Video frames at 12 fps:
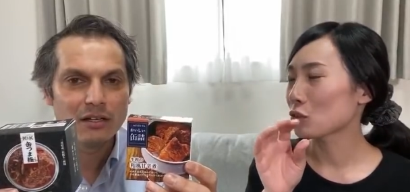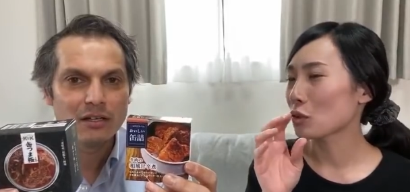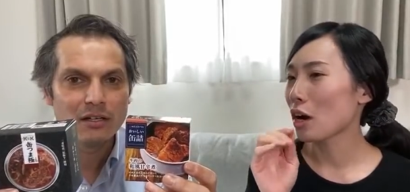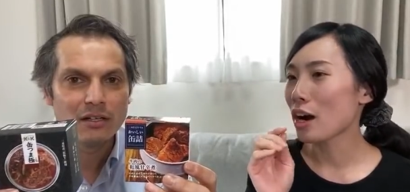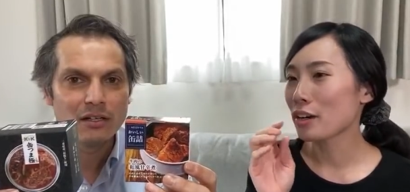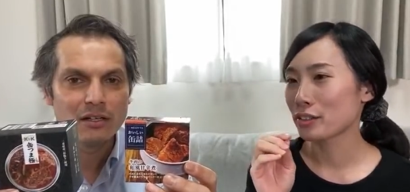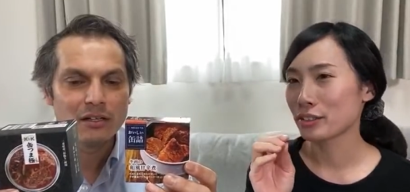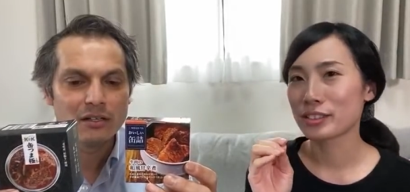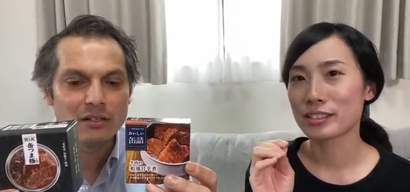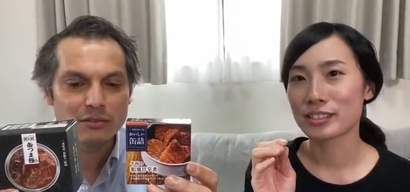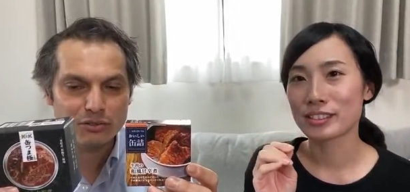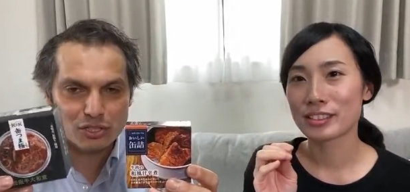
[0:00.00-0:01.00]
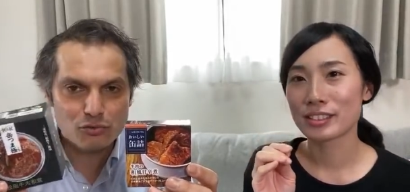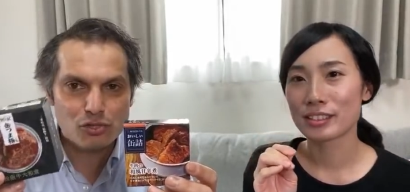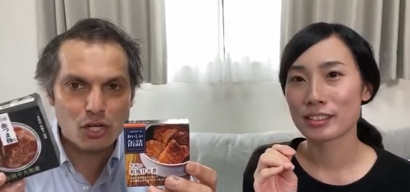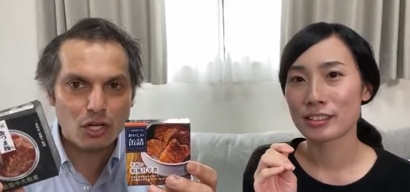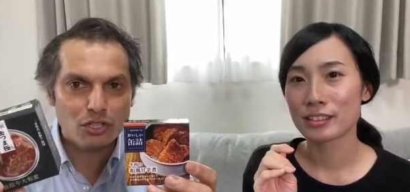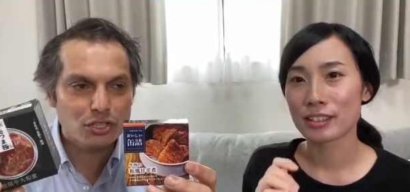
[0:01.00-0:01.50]
Speaker 1: hard.
Speaker 2: Well, this was
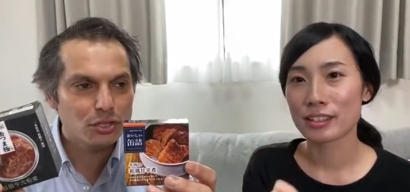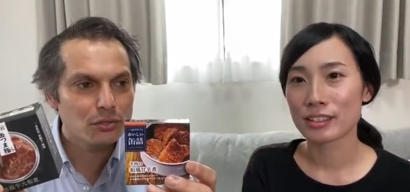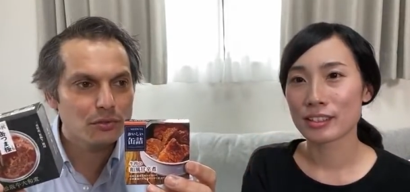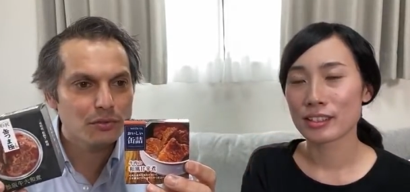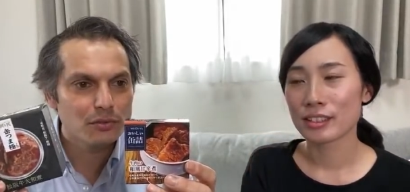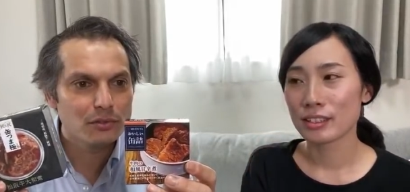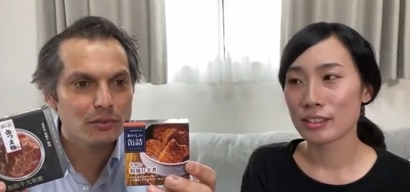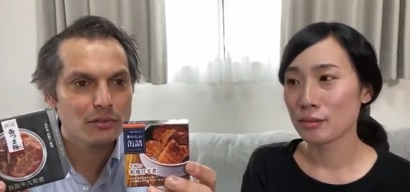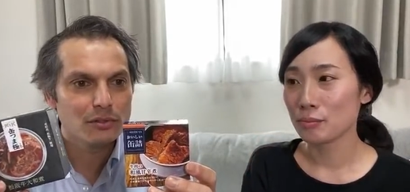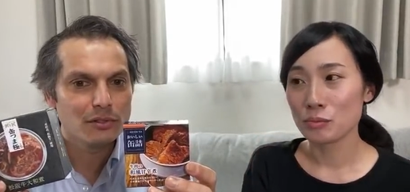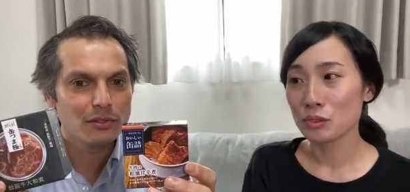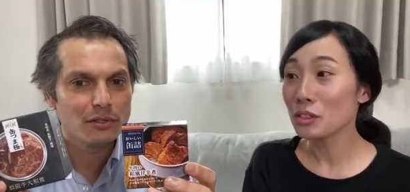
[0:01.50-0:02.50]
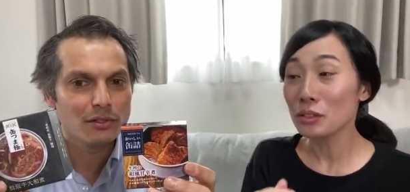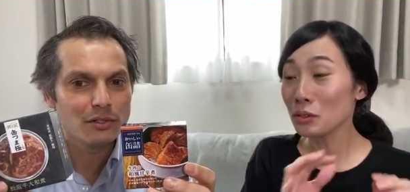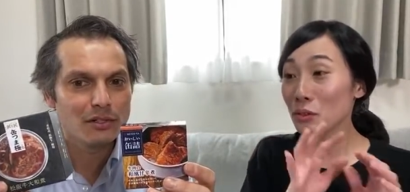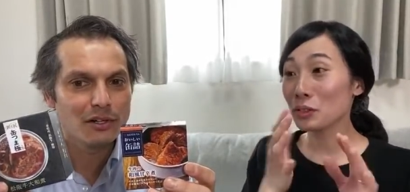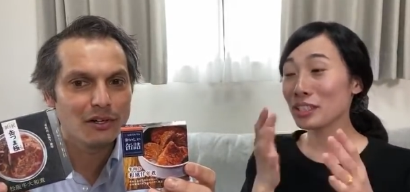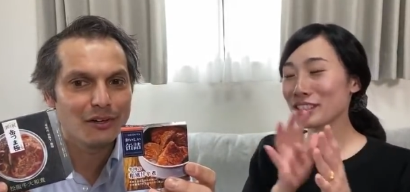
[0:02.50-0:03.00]
hard too.
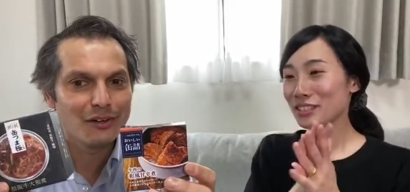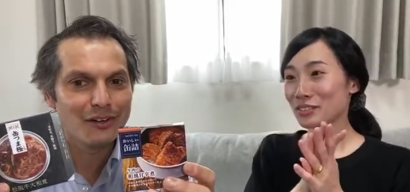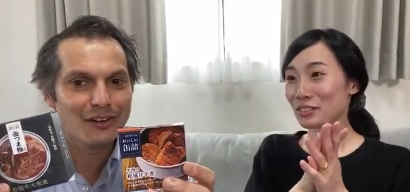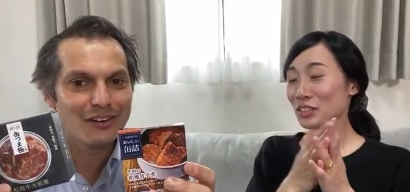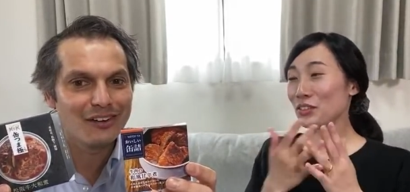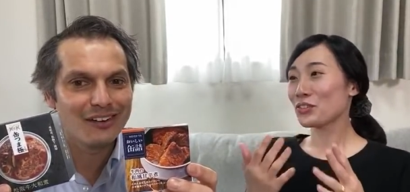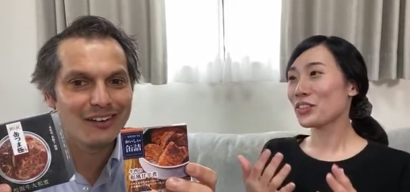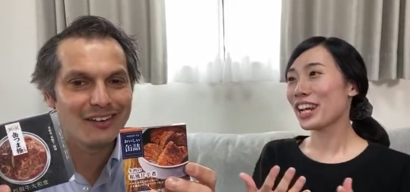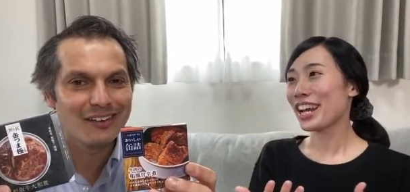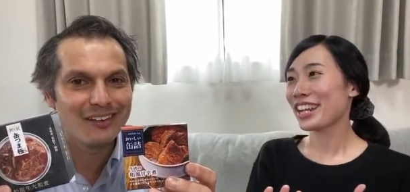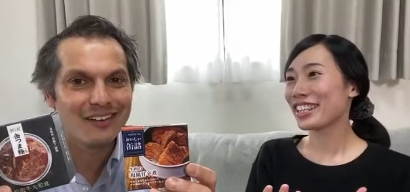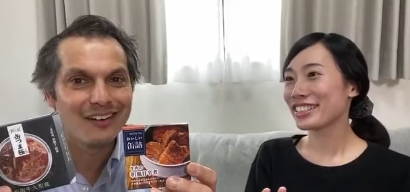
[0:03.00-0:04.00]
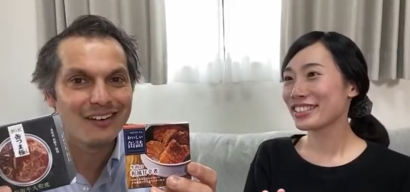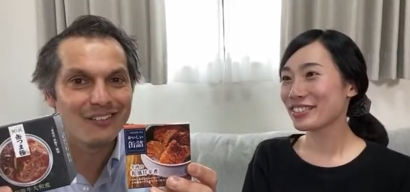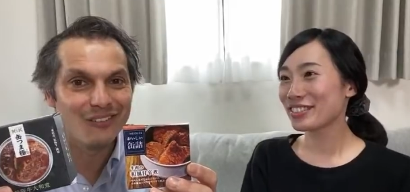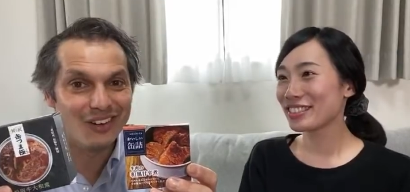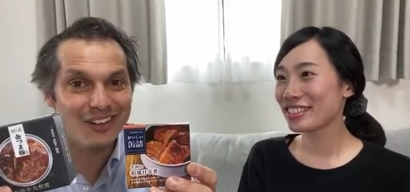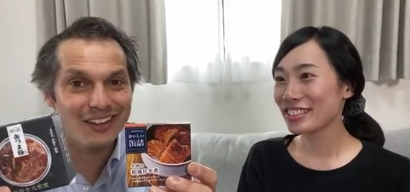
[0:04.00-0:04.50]
No, it's
Speaker 1: different.
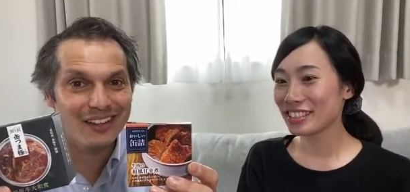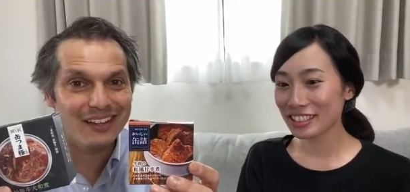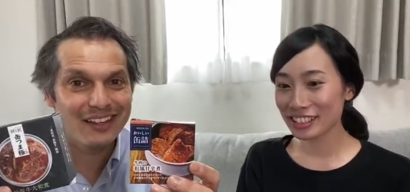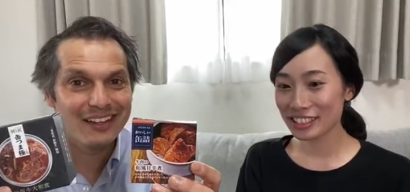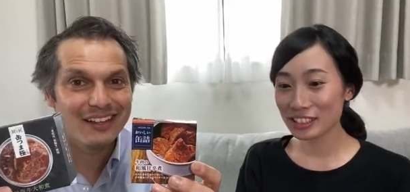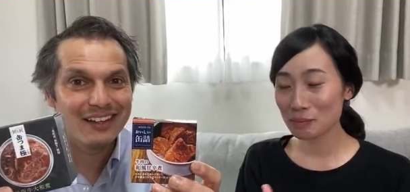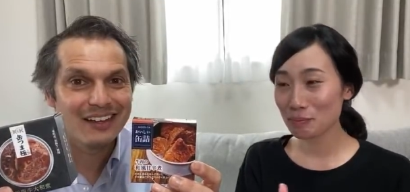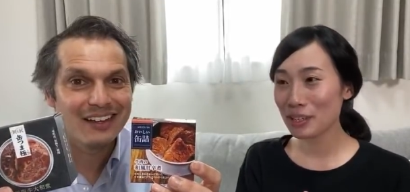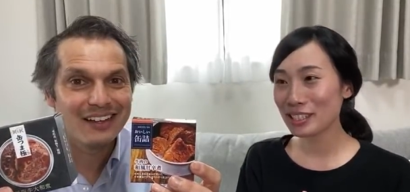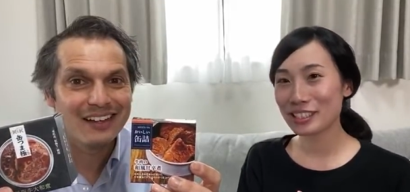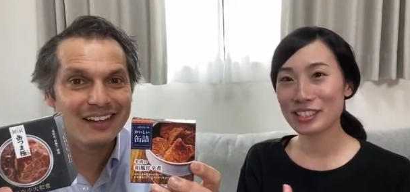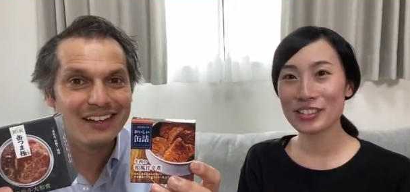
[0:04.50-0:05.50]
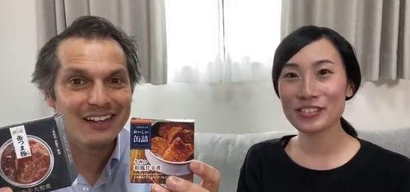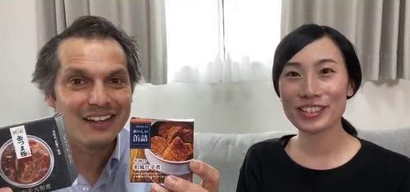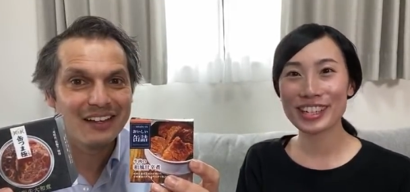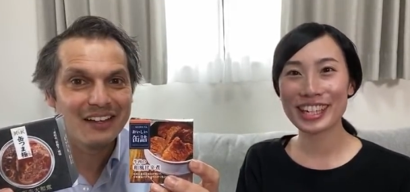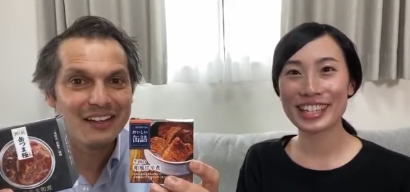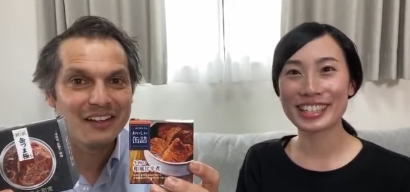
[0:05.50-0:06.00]
Speaker 2: Really?
Speaker 1: It's much
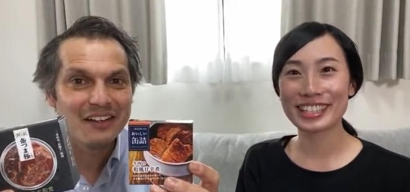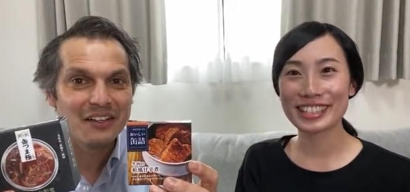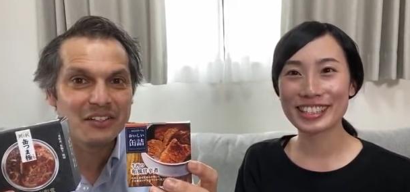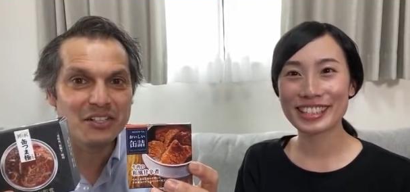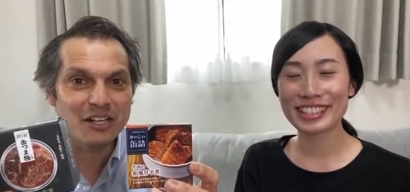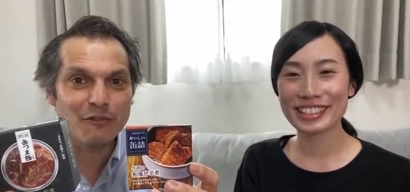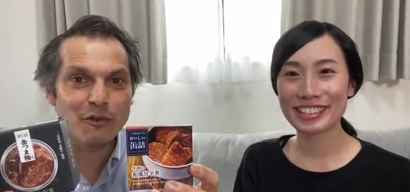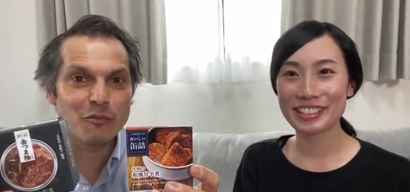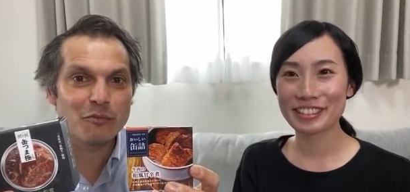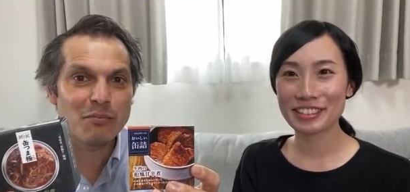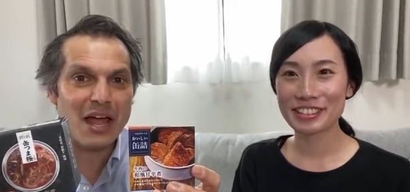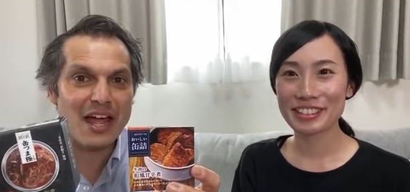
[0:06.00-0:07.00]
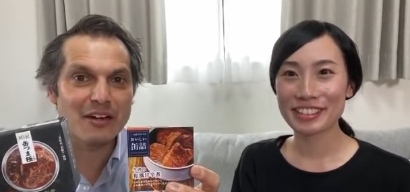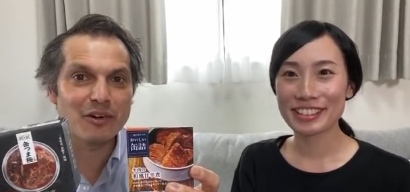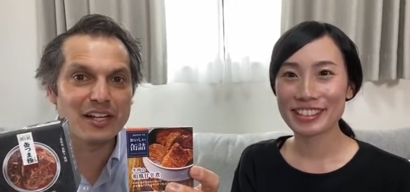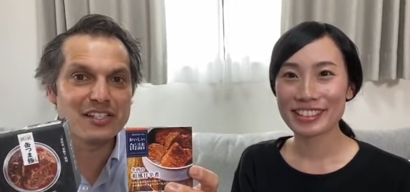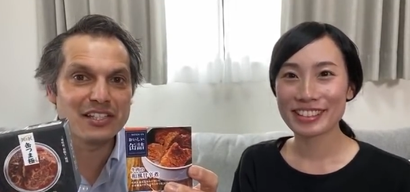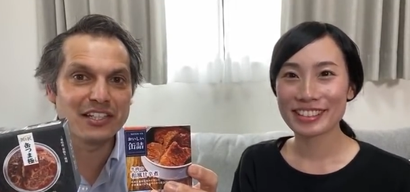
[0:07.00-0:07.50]
different.
Speaker 2: Jennifer Pang
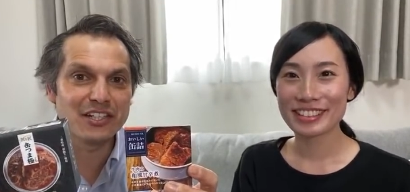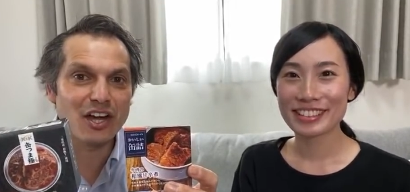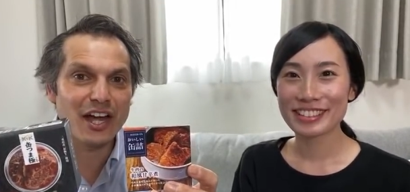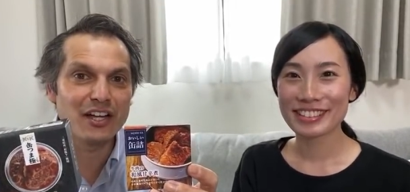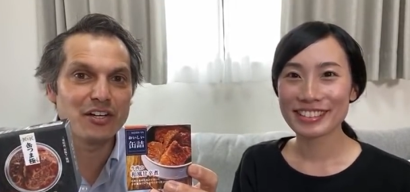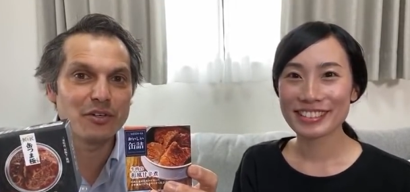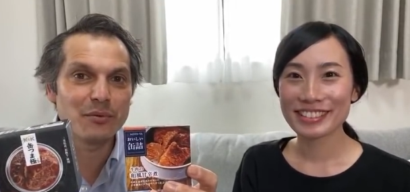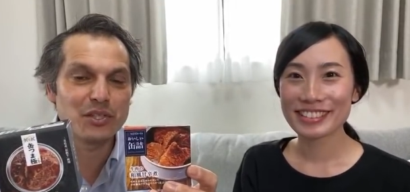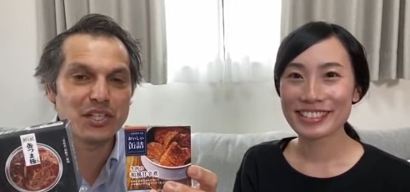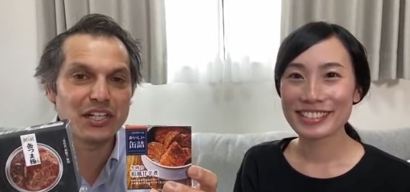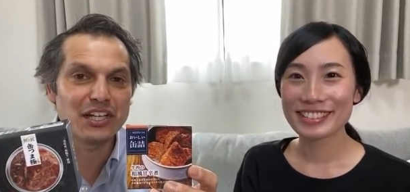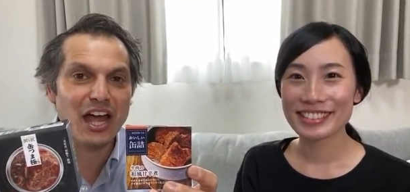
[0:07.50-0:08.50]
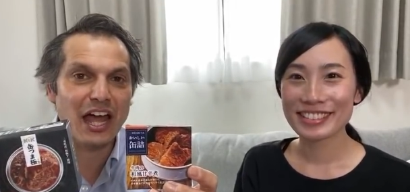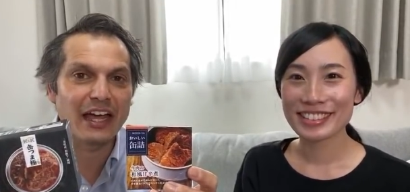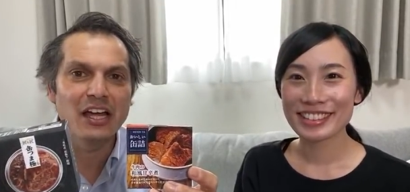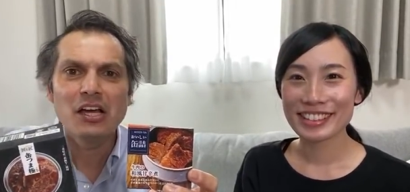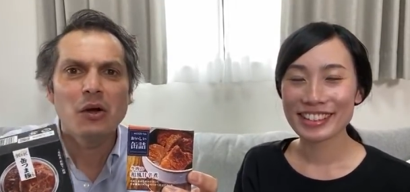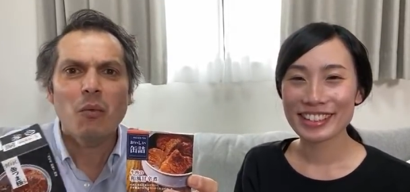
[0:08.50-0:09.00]
writes in here, I agree with Kanai.
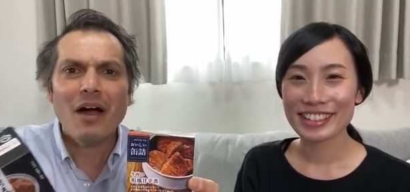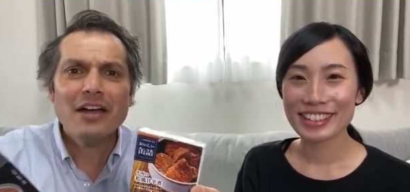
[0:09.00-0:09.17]
Why